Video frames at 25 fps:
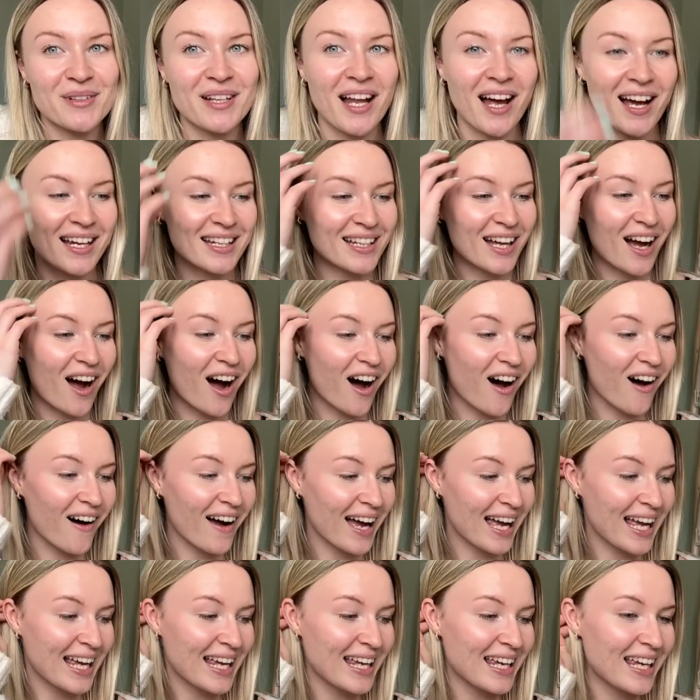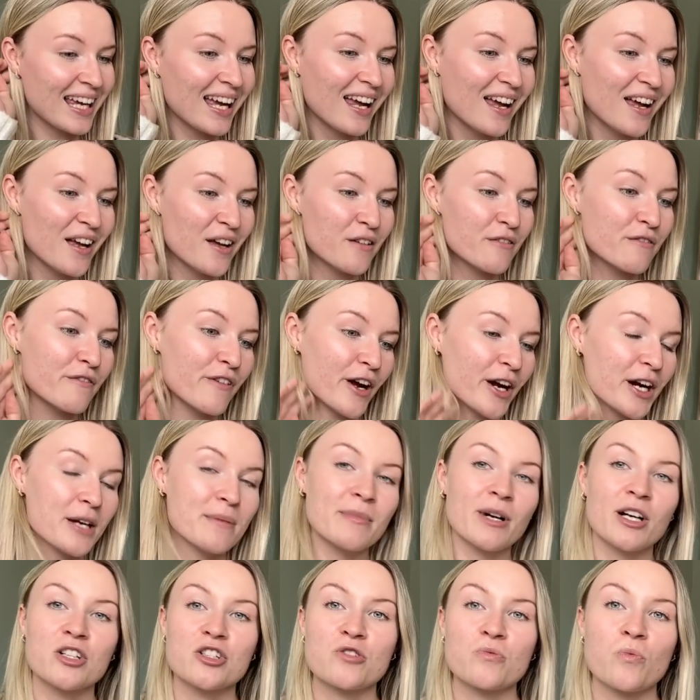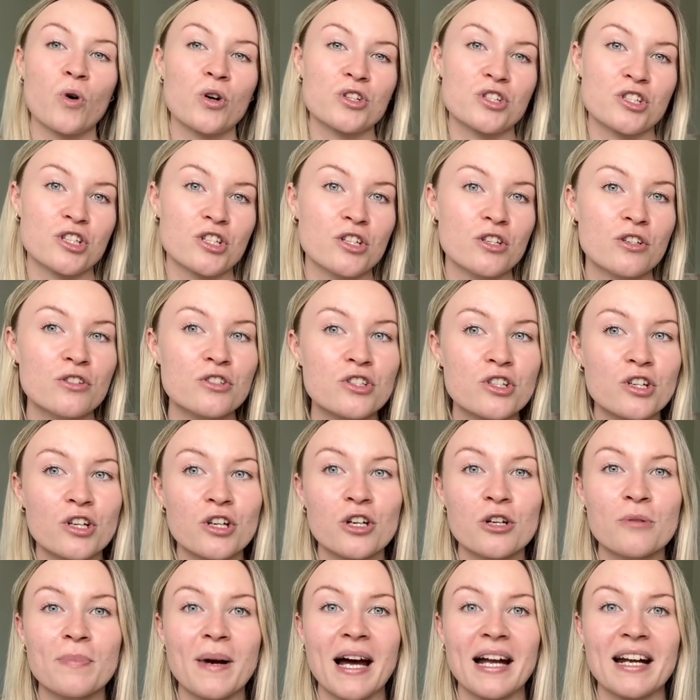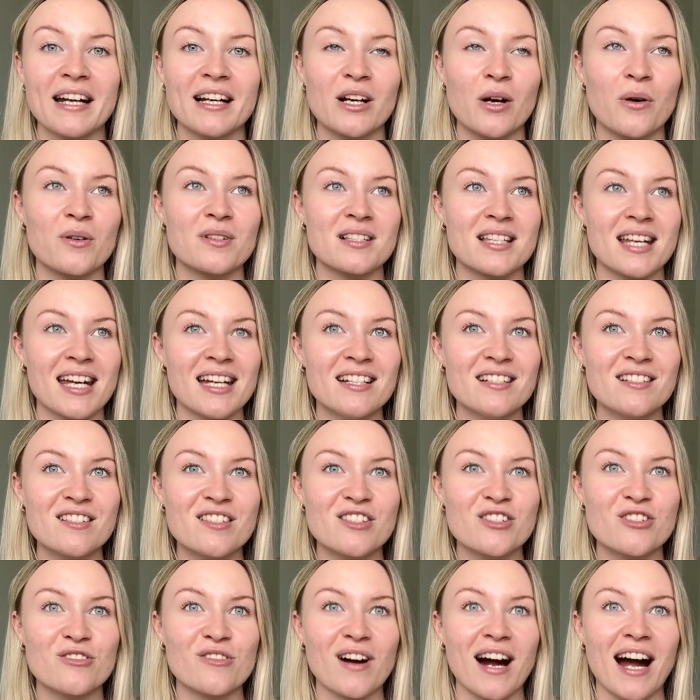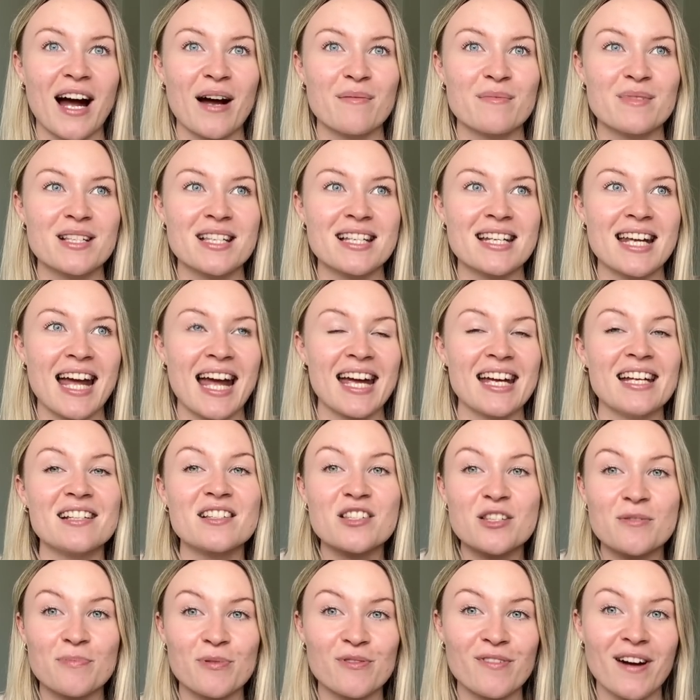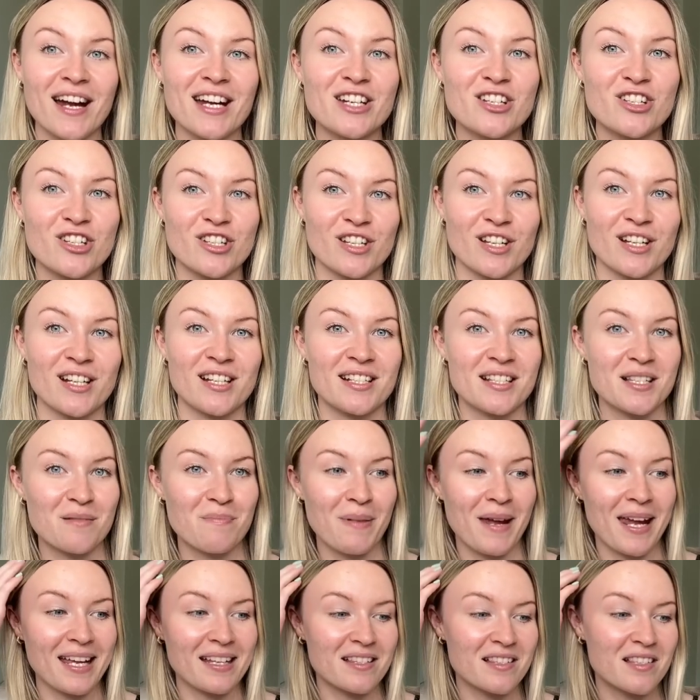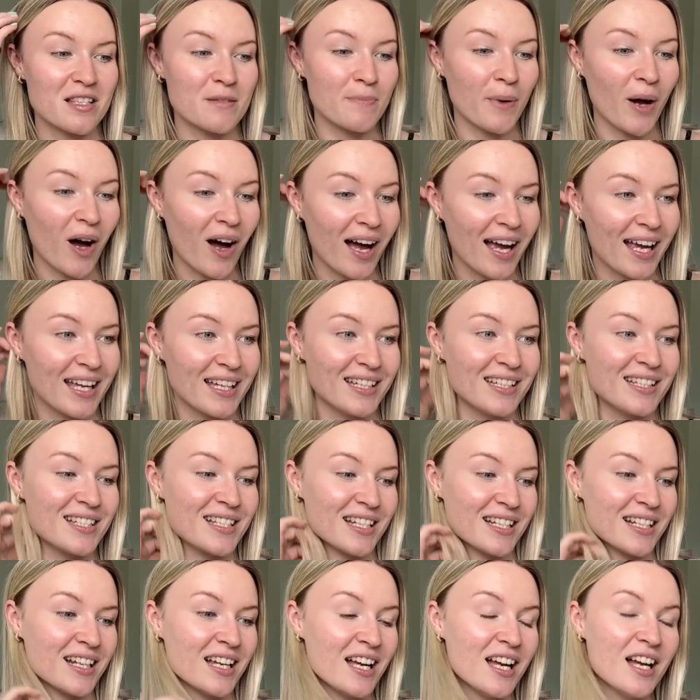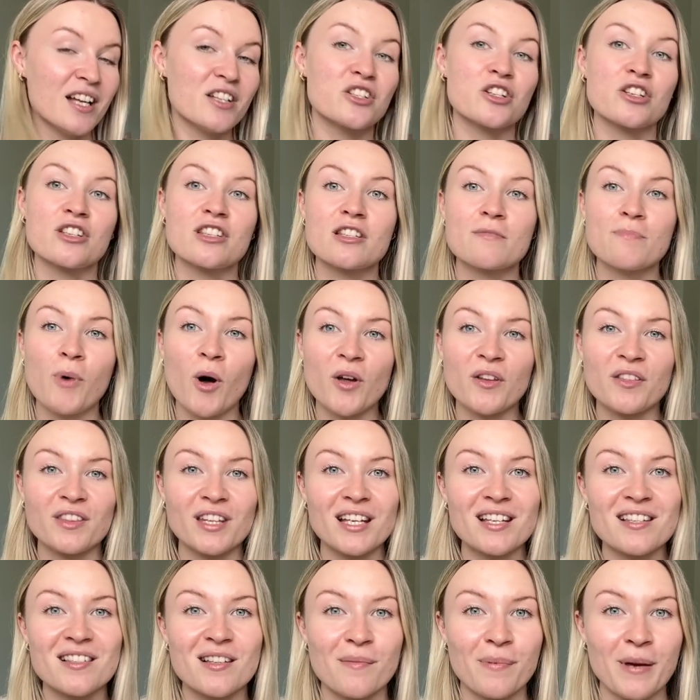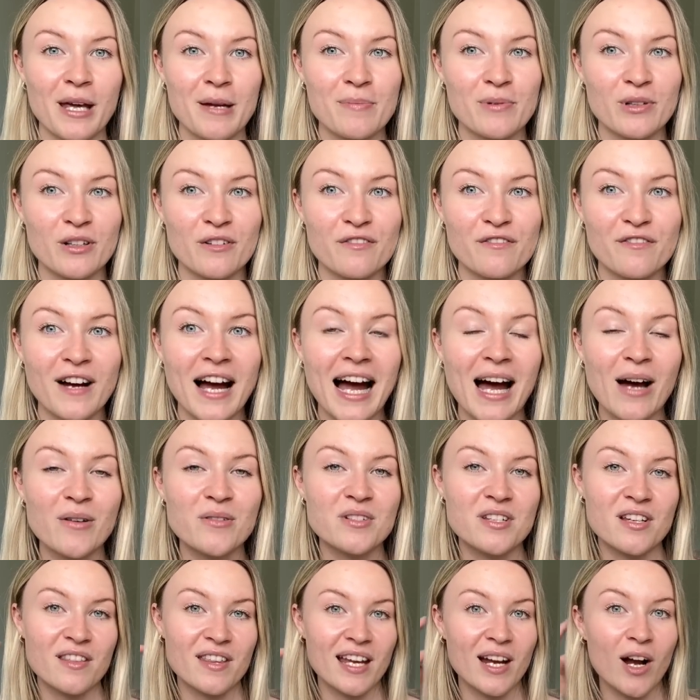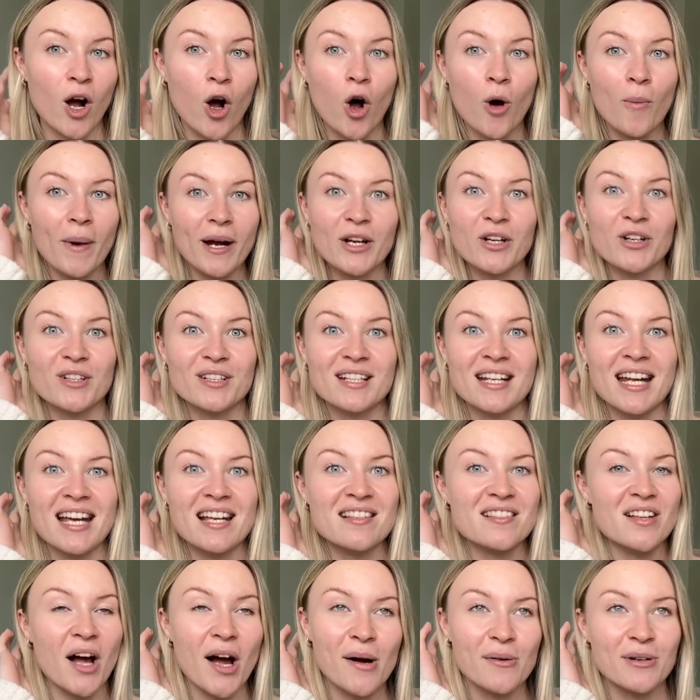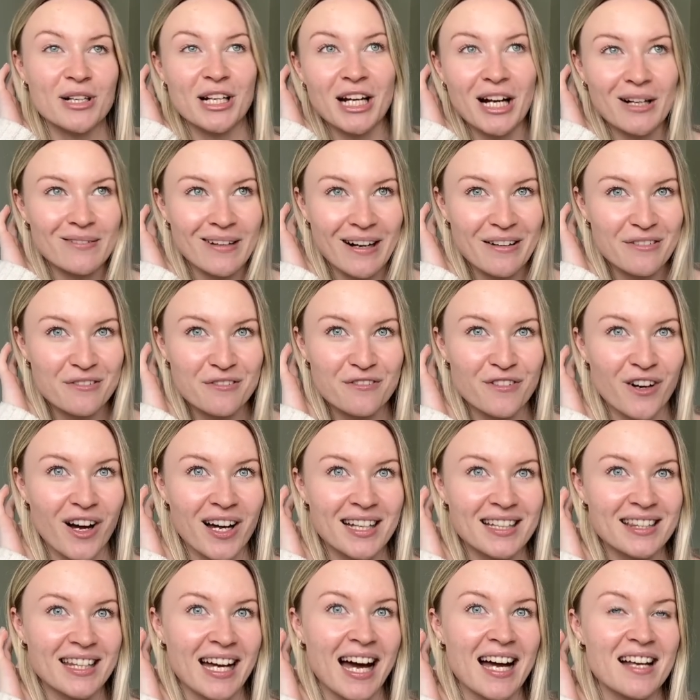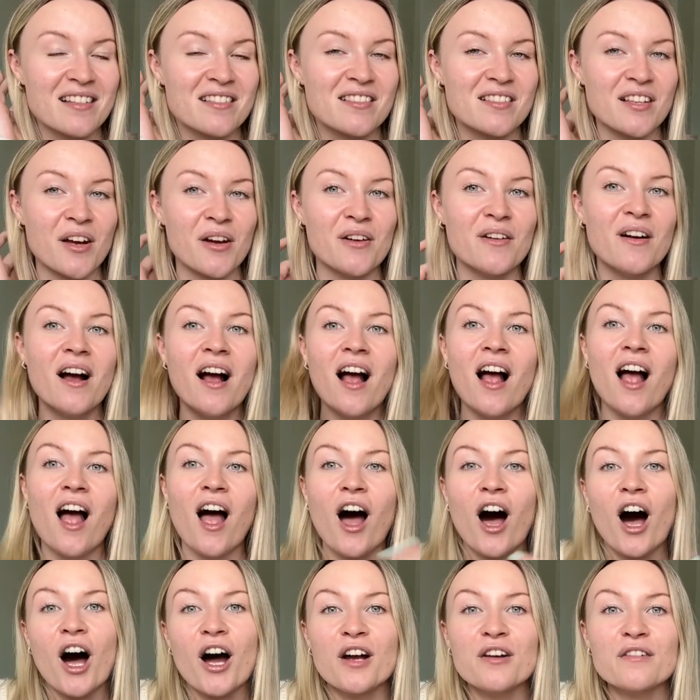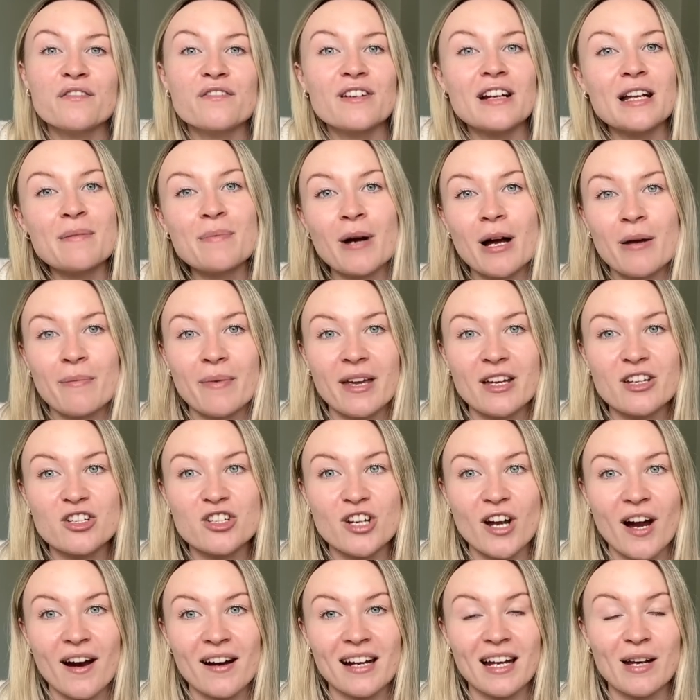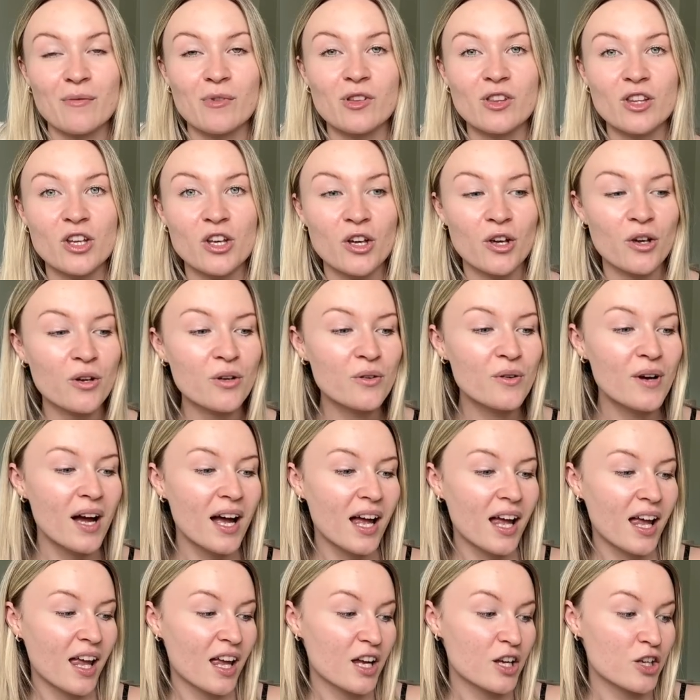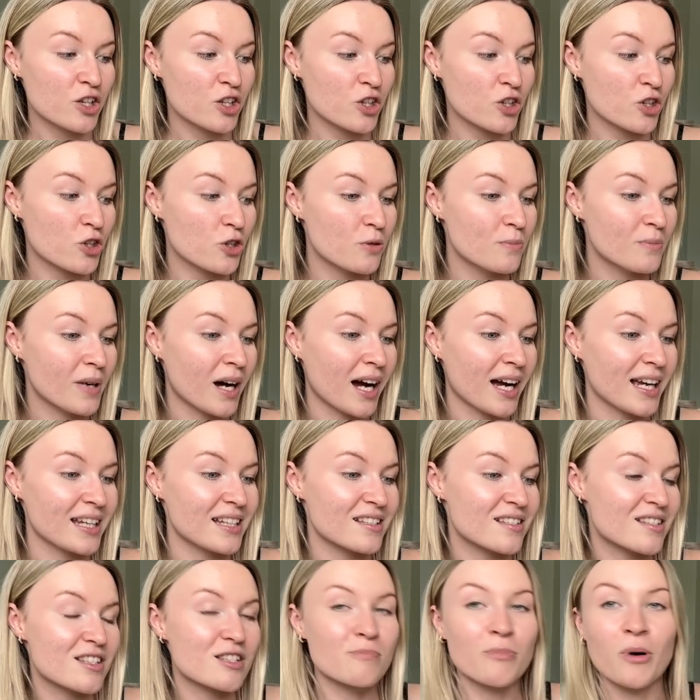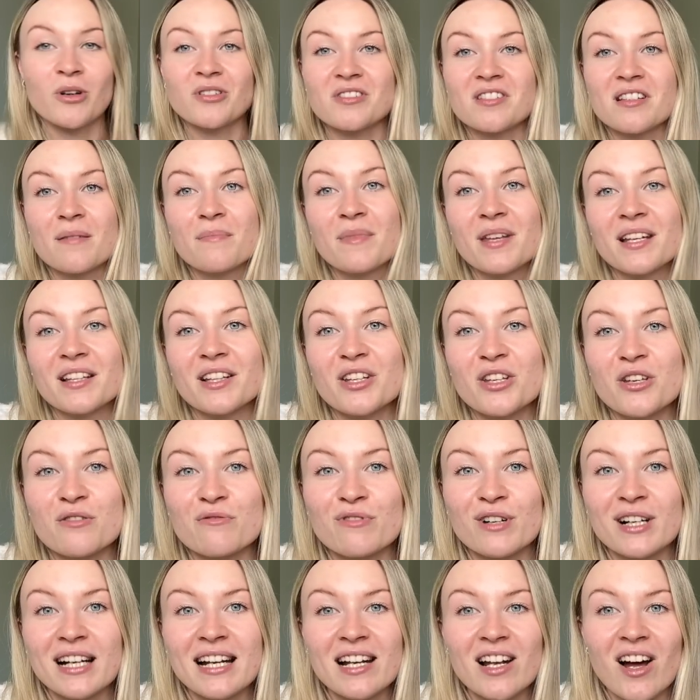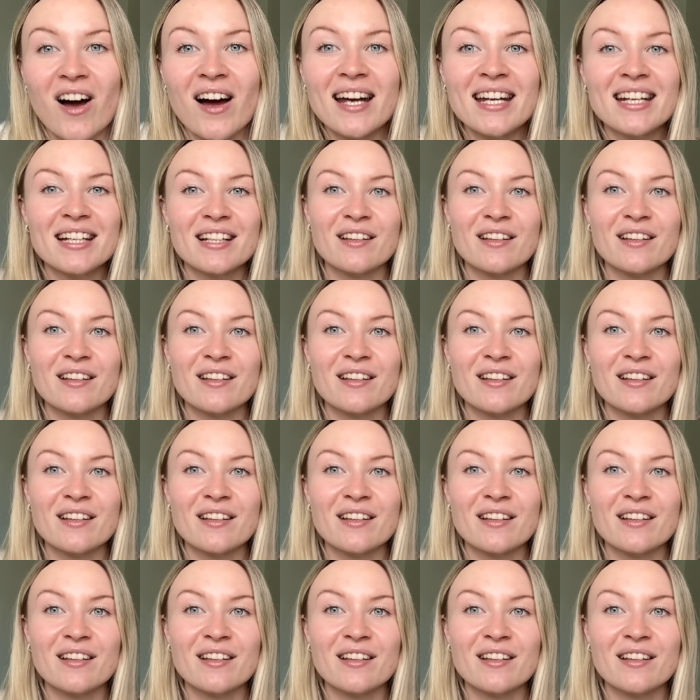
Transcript: Like, I very much watch YouTube and I go onto Instagram to get inspiration and to be inspired and to spot things that people have found to think, oh my goodness, I want to go out and find that. So hopefully by me sharing it with you, you might spot something that you really like